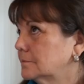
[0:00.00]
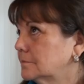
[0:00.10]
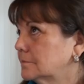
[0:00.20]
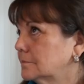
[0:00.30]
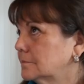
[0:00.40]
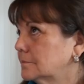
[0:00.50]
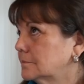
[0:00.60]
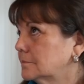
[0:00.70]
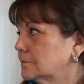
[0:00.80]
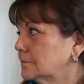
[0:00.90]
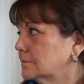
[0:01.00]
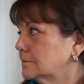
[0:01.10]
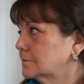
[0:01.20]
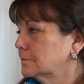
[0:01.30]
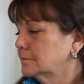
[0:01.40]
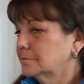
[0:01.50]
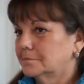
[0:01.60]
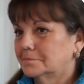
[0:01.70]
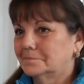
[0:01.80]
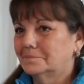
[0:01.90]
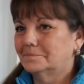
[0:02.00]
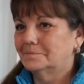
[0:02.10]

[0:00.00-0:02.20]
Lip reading: (silent)